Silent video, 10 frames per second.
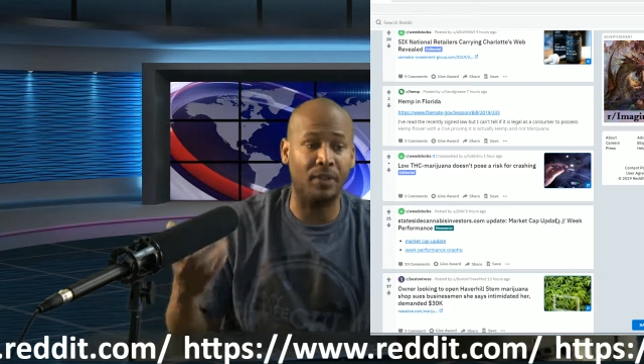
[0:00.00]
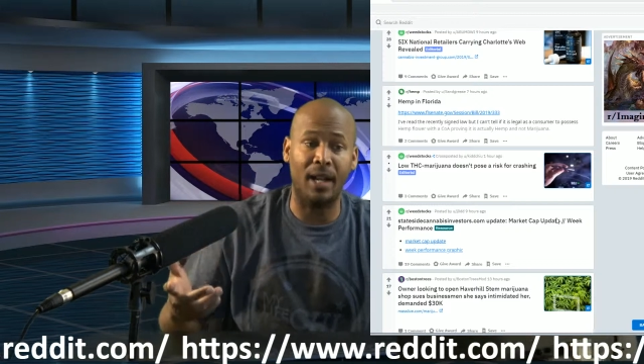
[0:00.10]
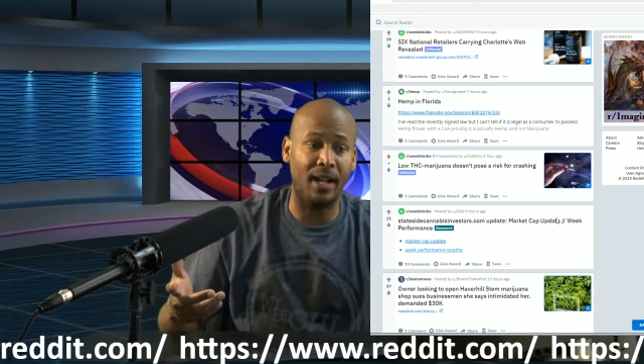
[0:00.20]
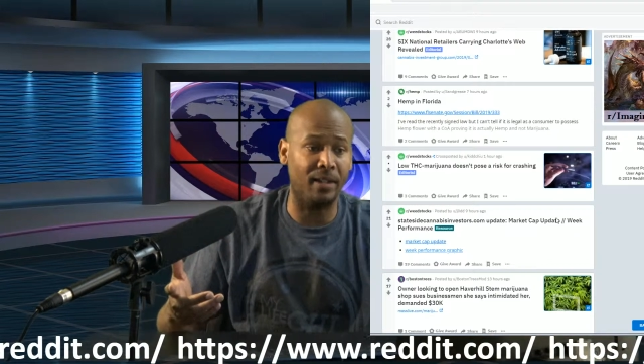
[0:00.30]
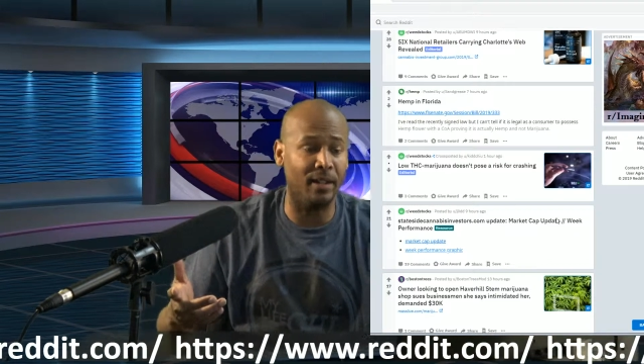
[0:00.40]

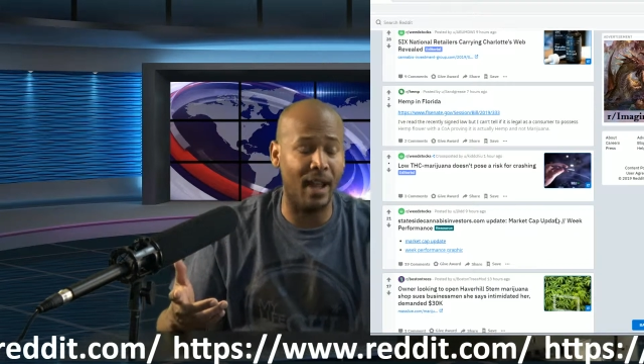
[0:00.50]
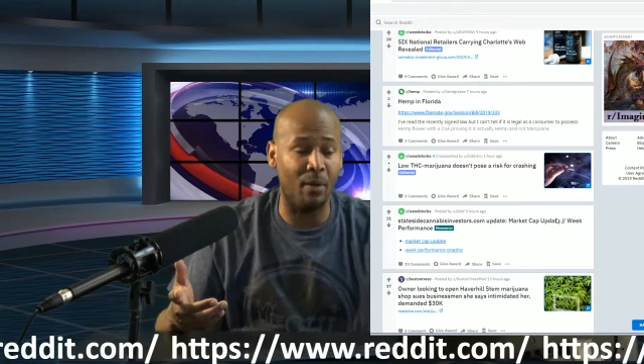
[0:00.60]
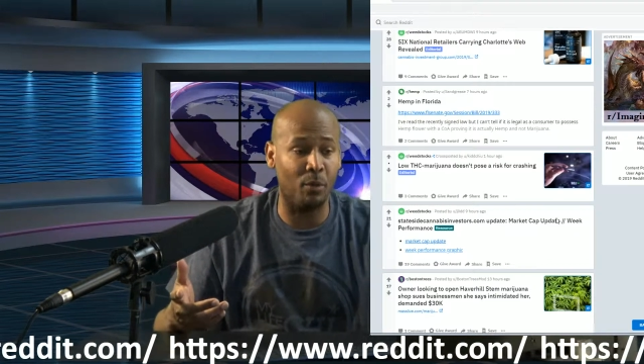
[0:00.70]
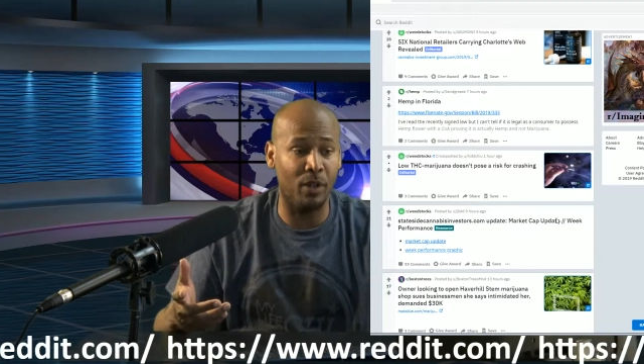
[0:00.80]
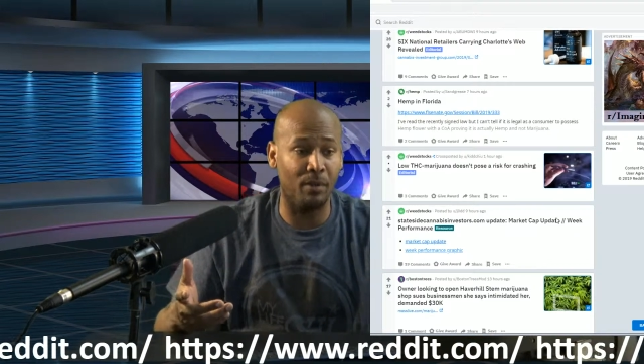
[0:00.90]
that I did
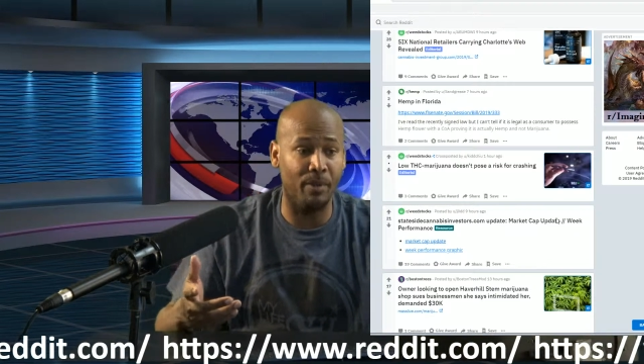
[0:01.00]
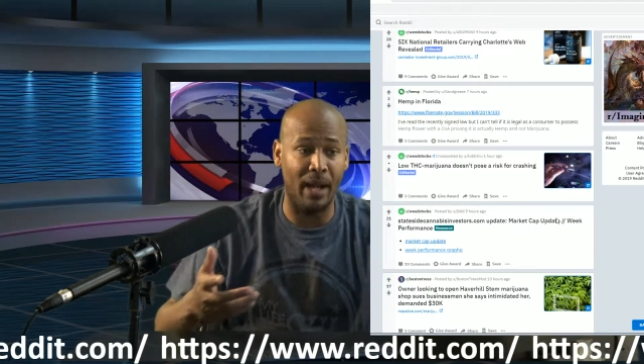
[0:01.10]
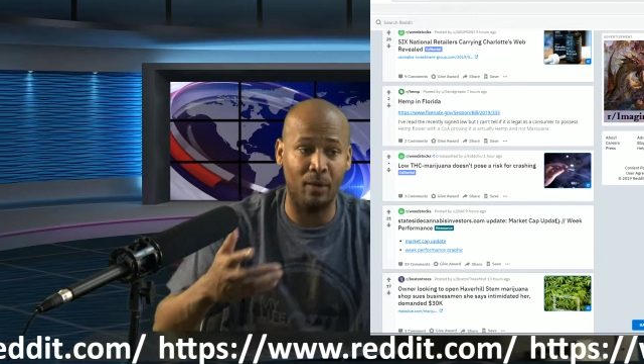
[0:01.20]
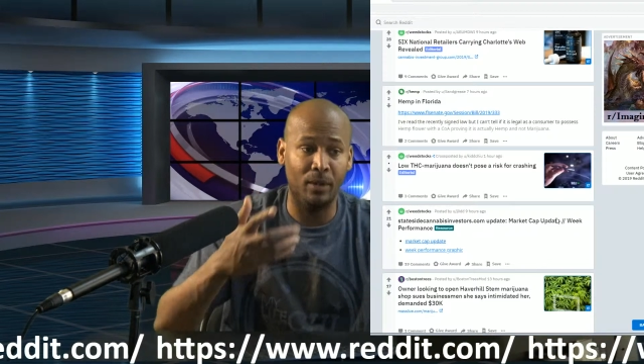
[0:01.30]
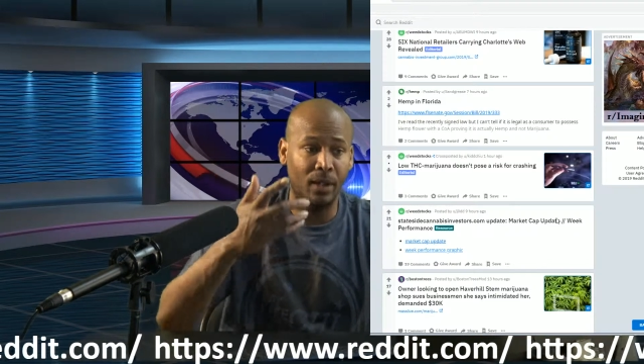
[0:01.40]
not read
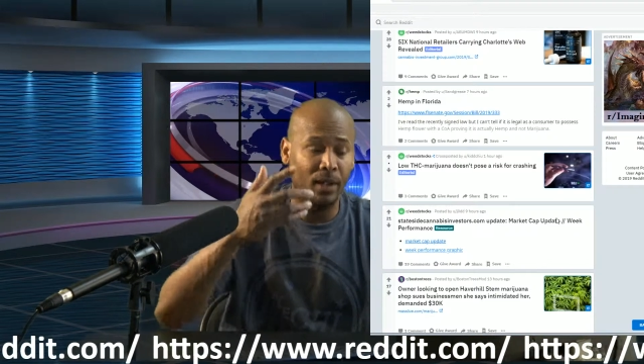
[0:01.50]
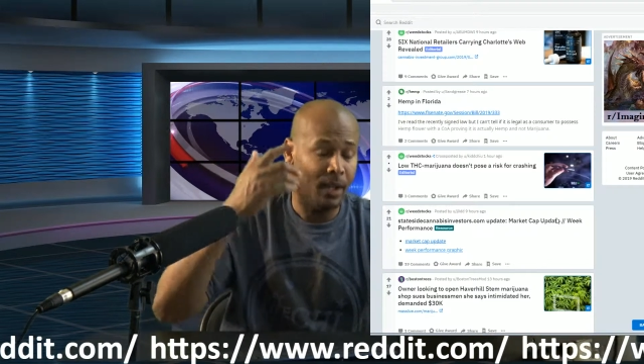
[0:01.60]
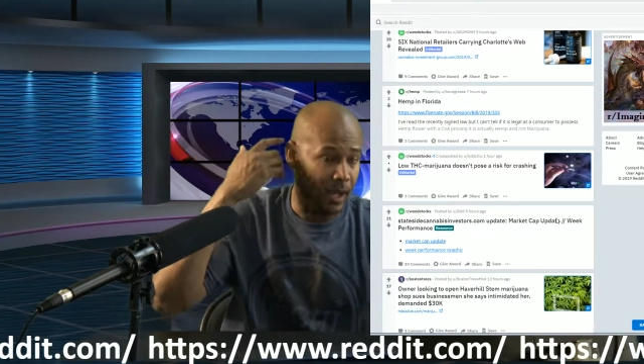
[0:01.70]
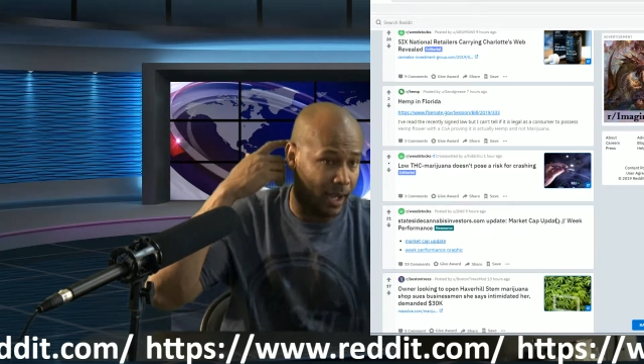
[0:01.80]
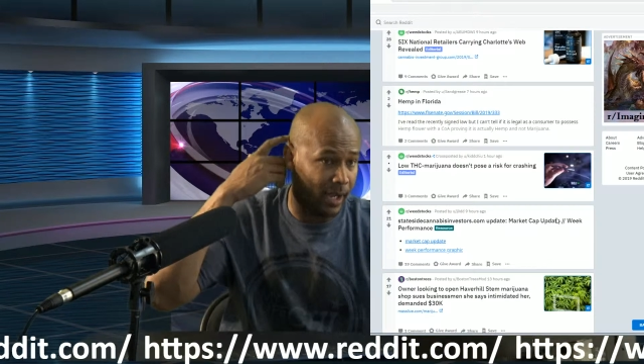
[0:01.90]
about,
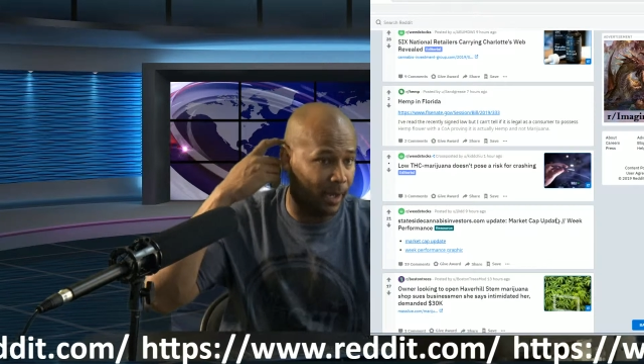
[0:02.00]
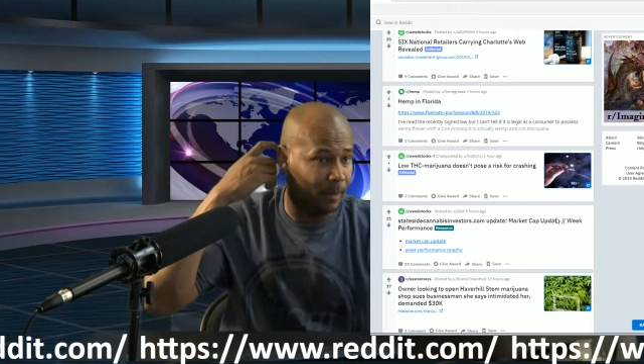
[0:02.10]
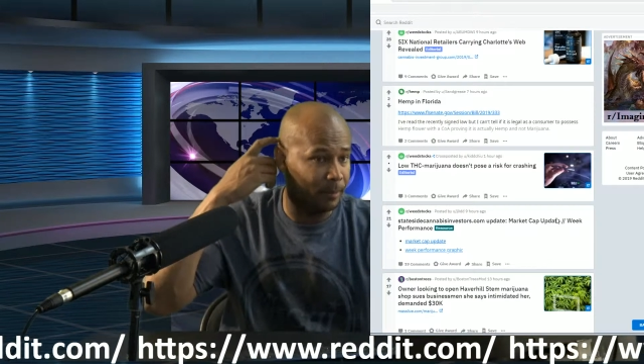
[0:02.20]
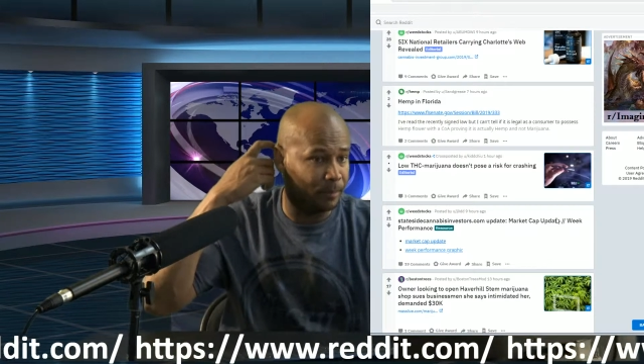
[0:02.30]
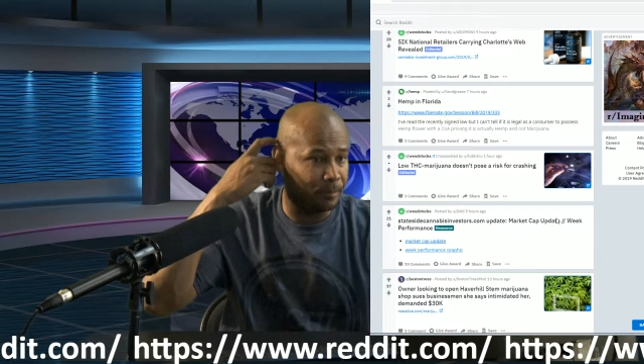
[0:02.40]

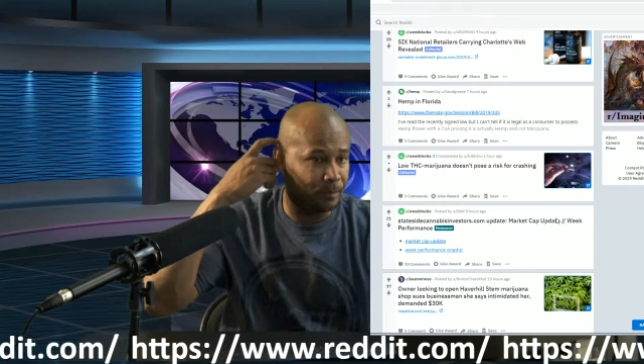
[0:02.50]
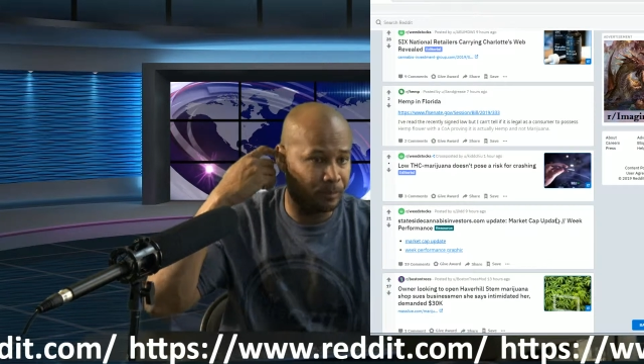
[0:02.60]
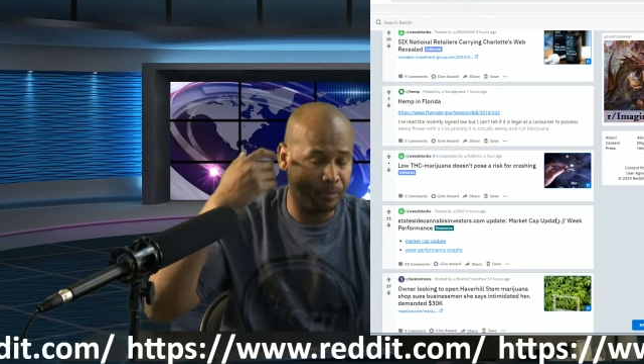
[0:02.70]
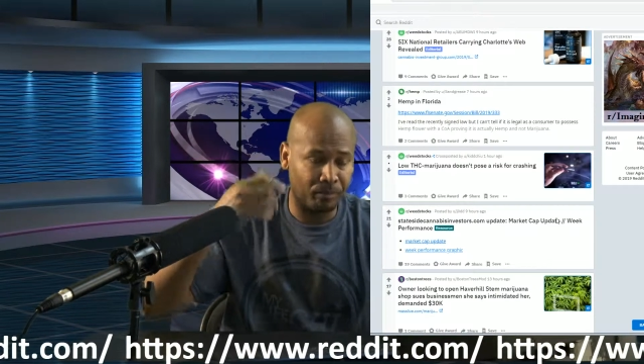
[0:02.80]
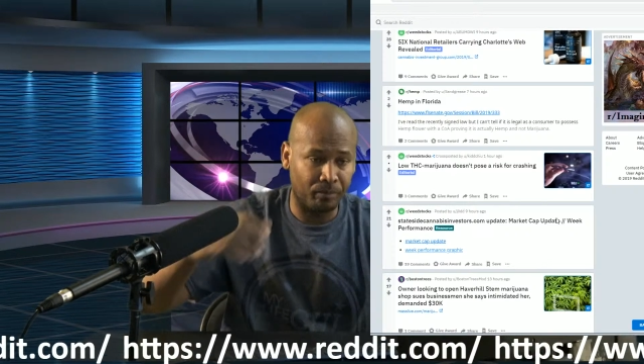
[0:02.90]

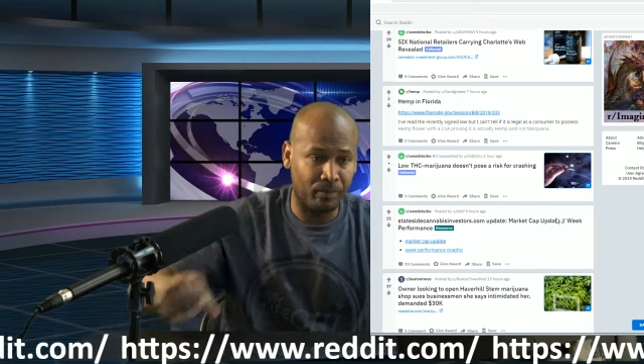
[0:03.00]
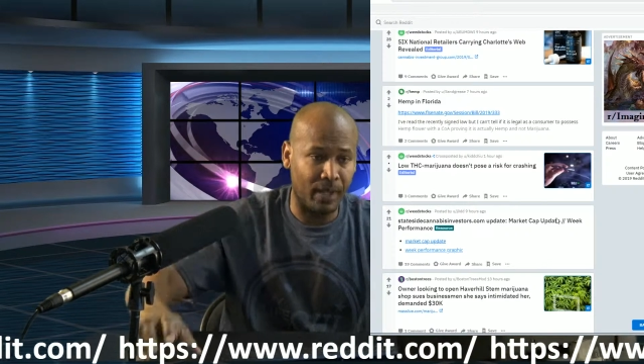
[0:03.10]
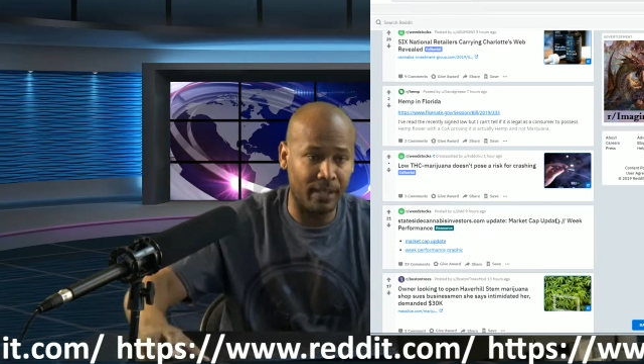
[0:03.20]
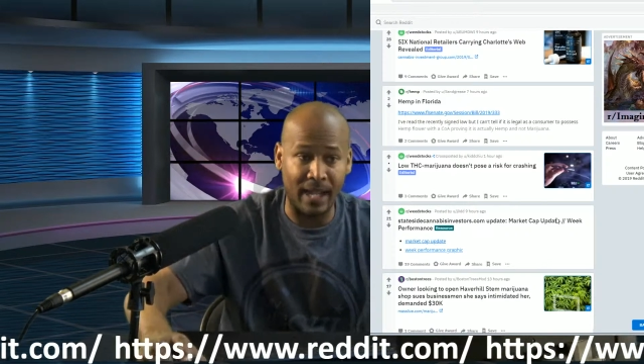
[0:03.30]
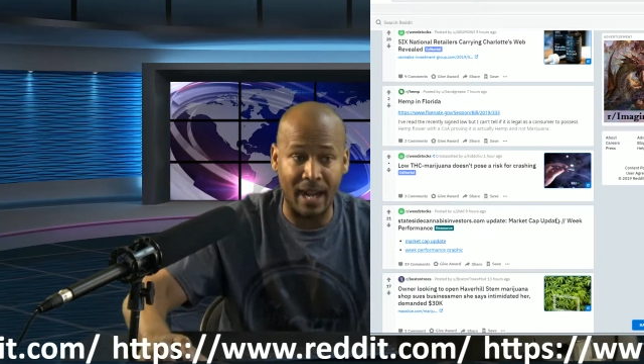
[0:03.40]
that